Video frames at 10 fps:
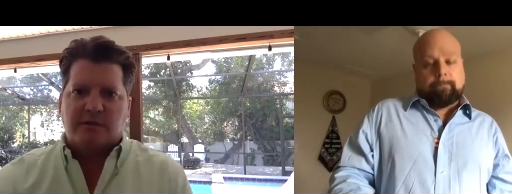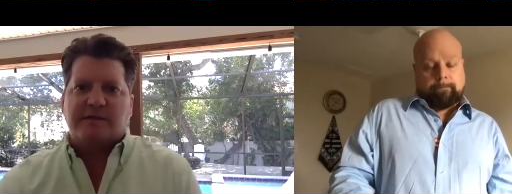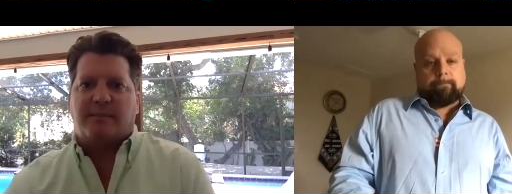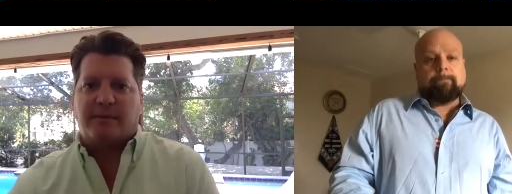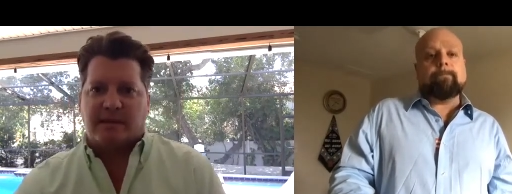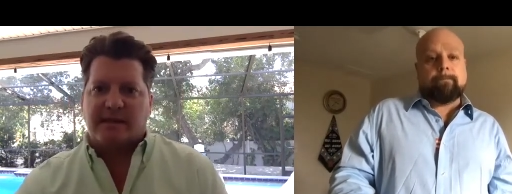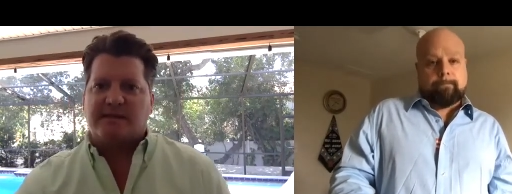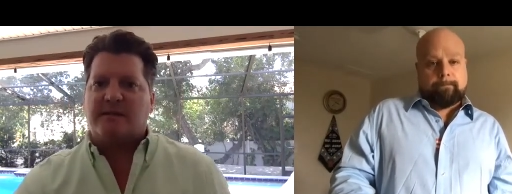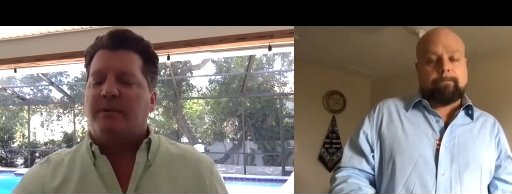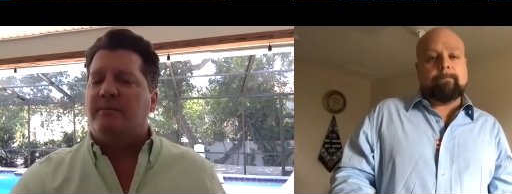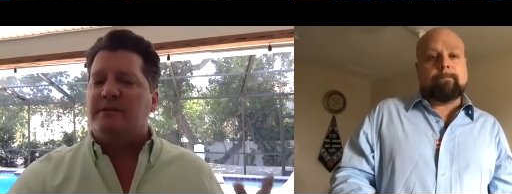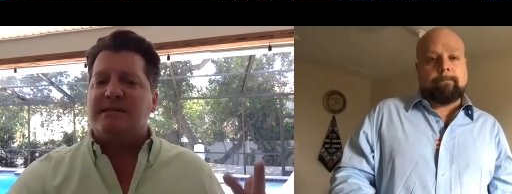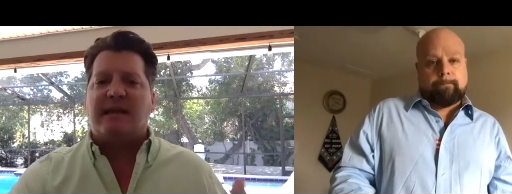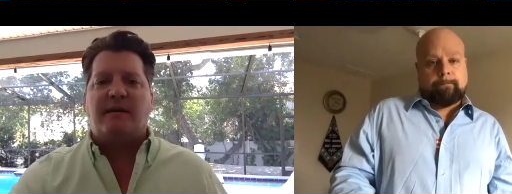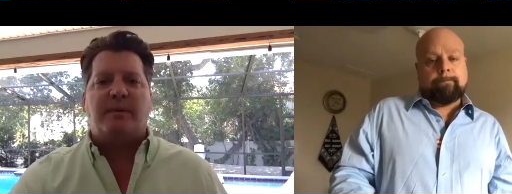Speaker 1: type of things and pe- just
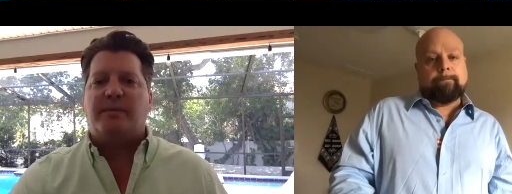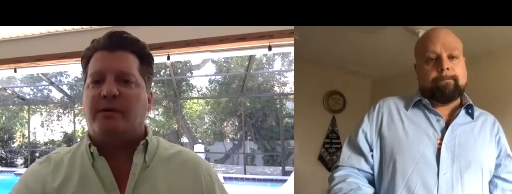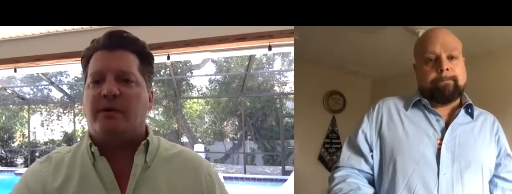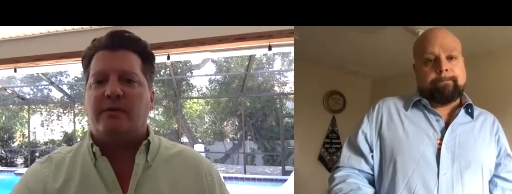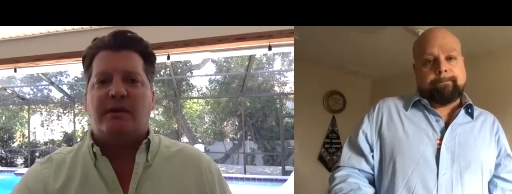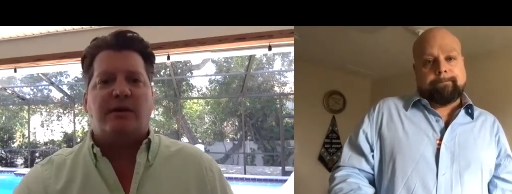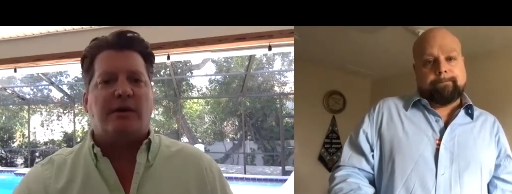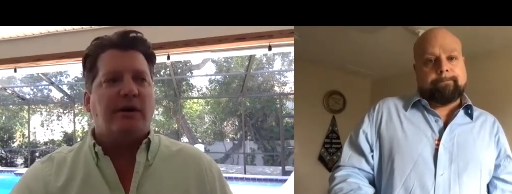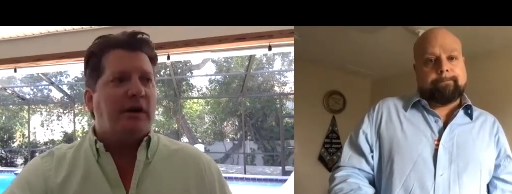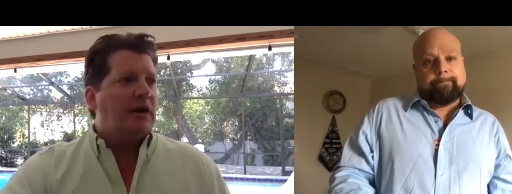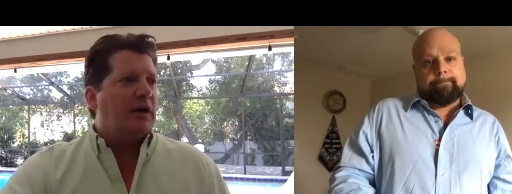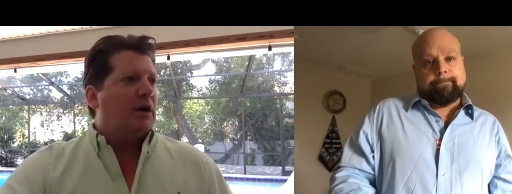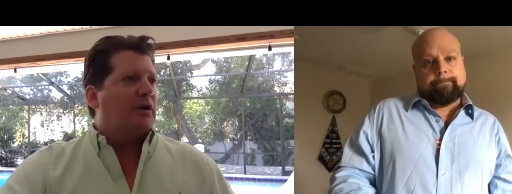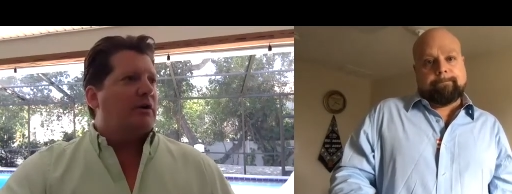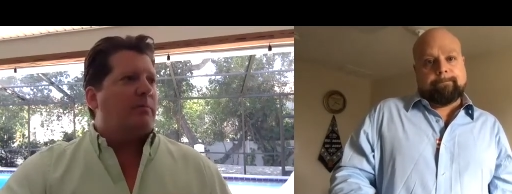letting people know that you're
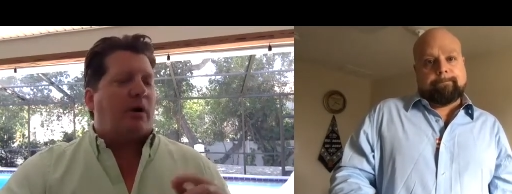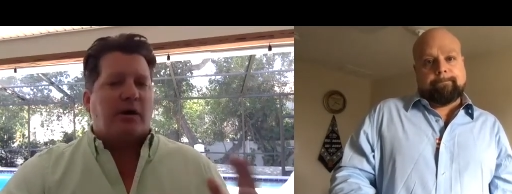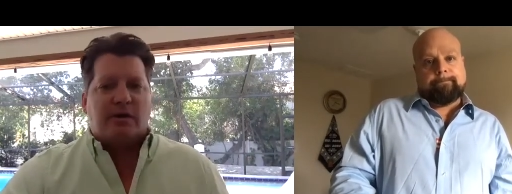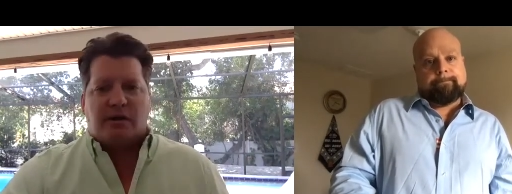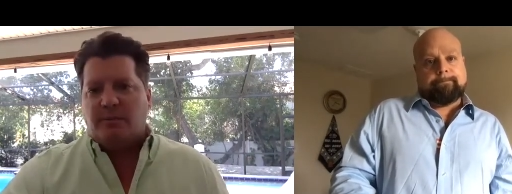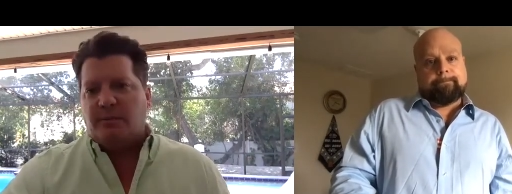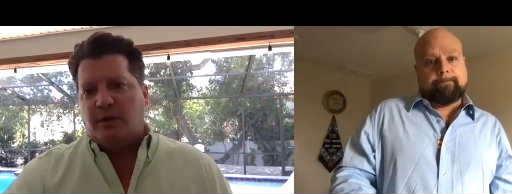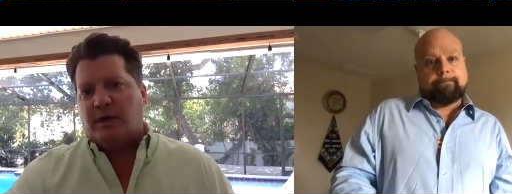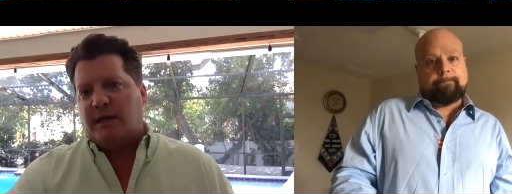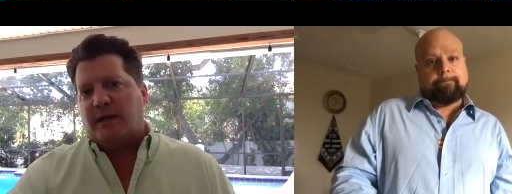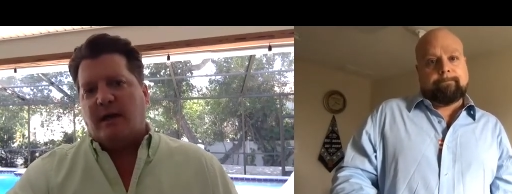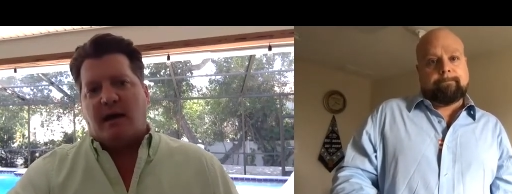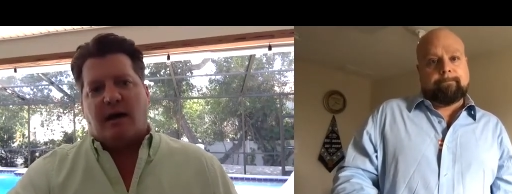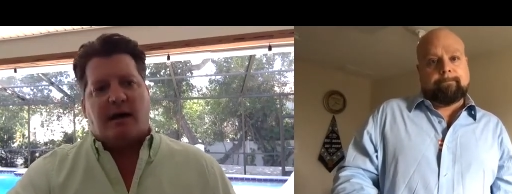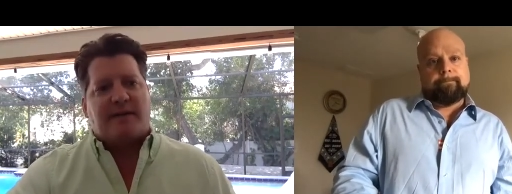you're a part of the community.
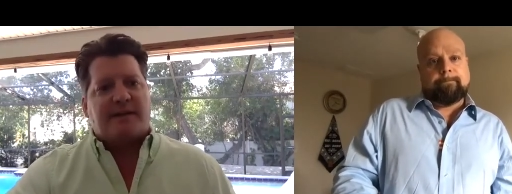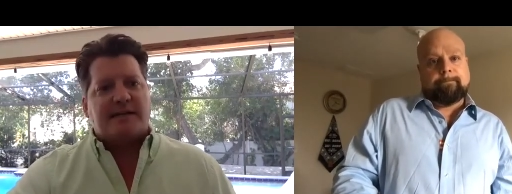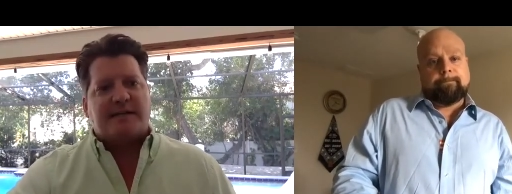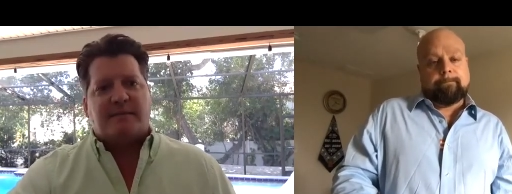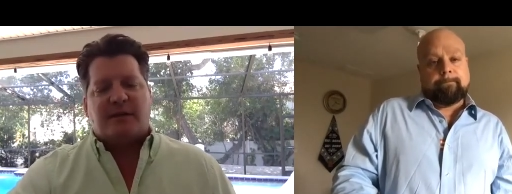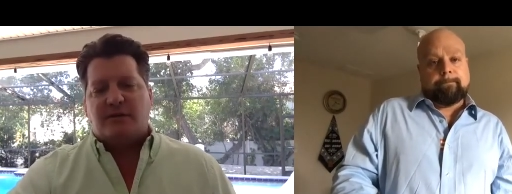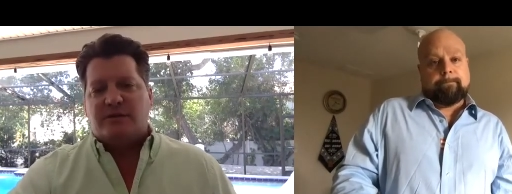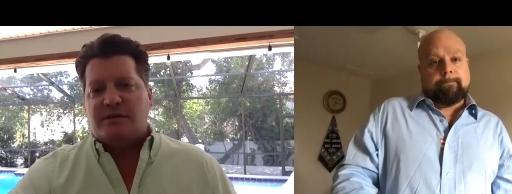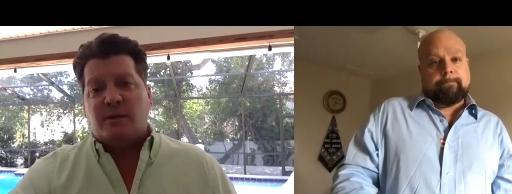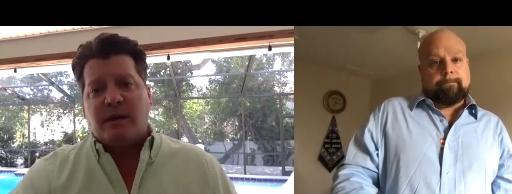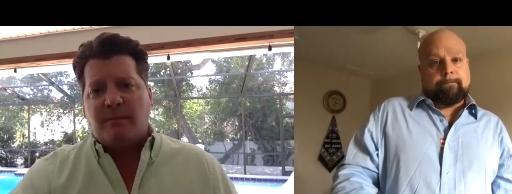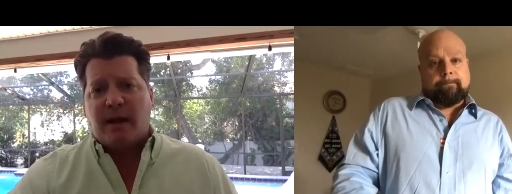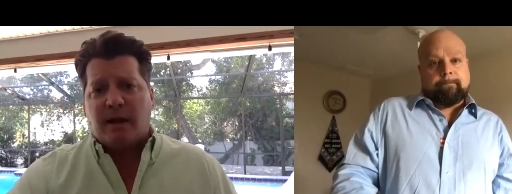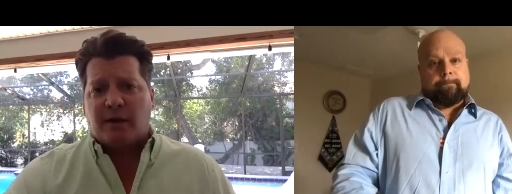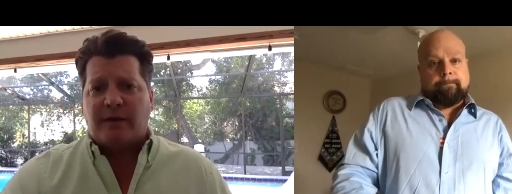Uh, I've got somebody who's doing a
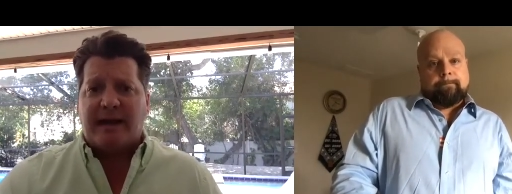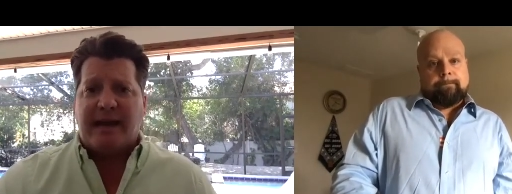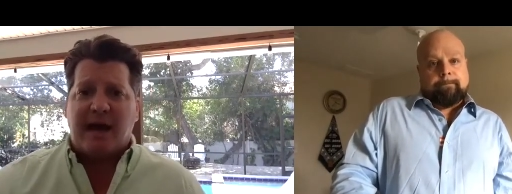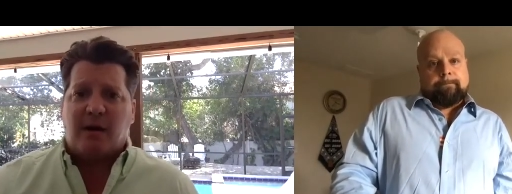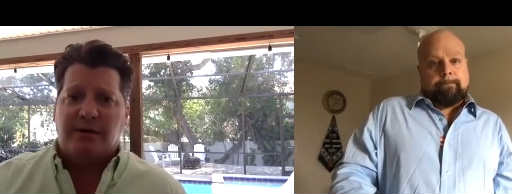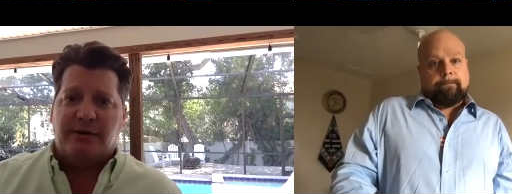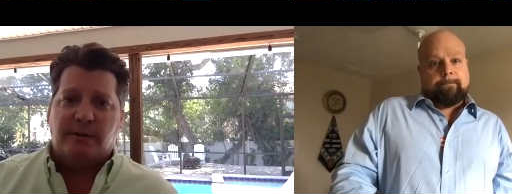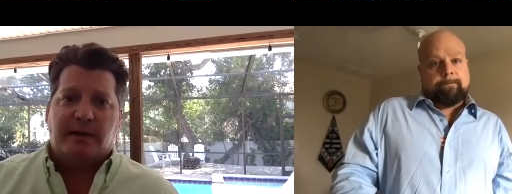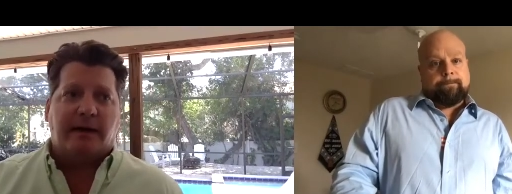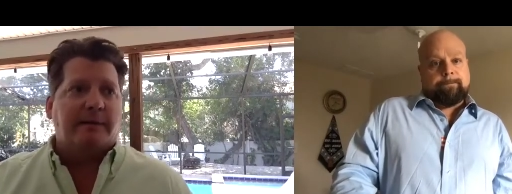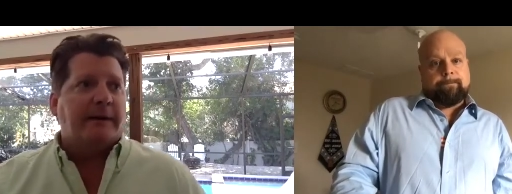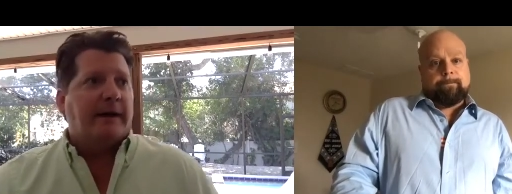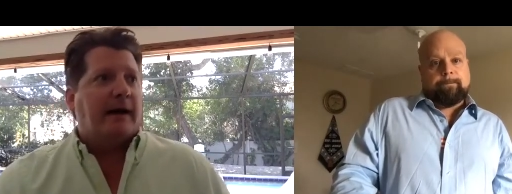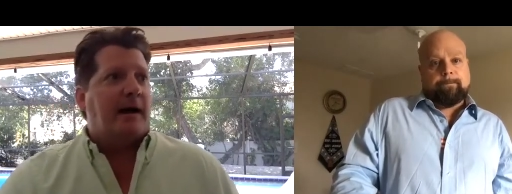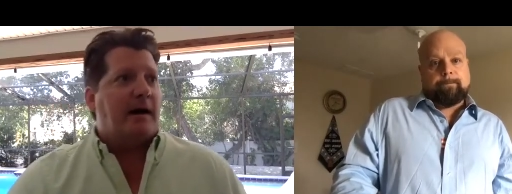mailer right now and doing
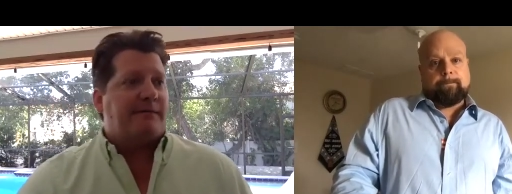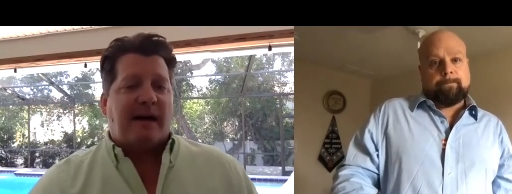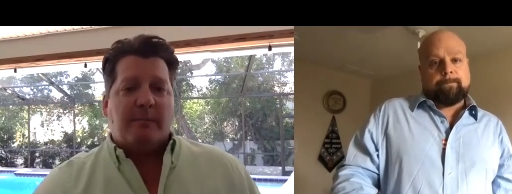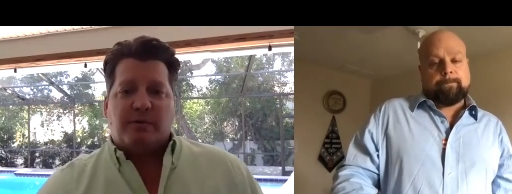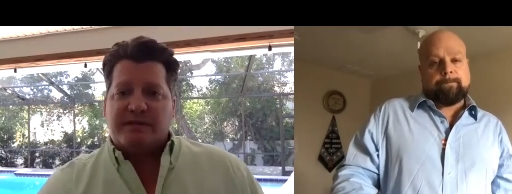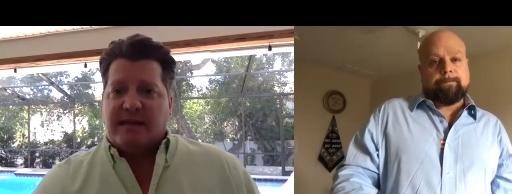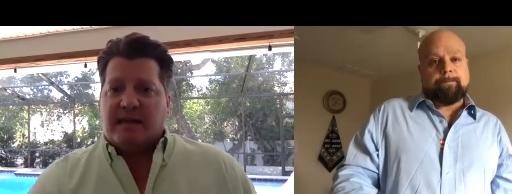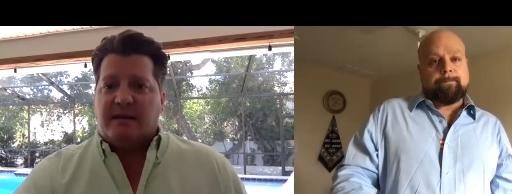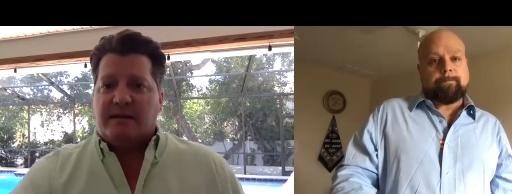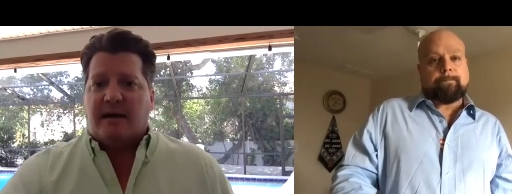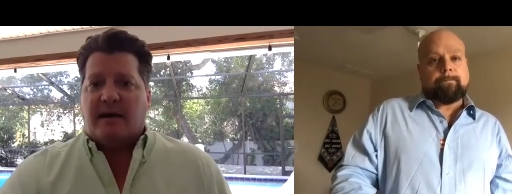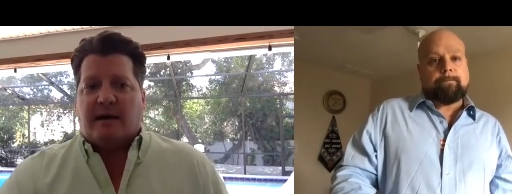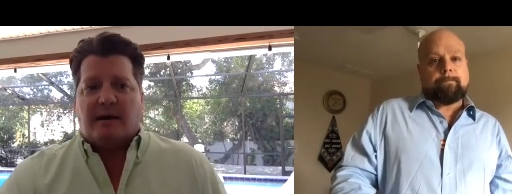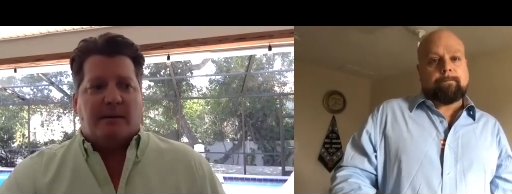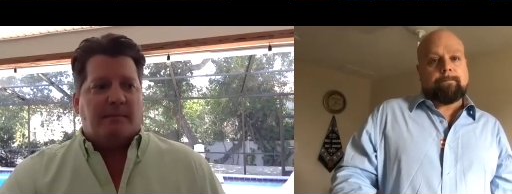a five uh, percent.
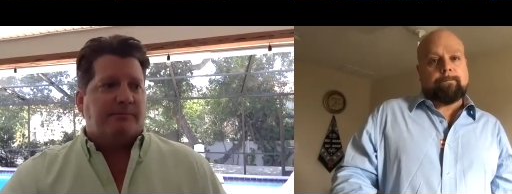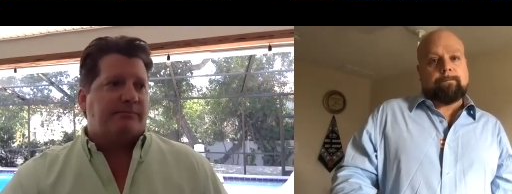Um,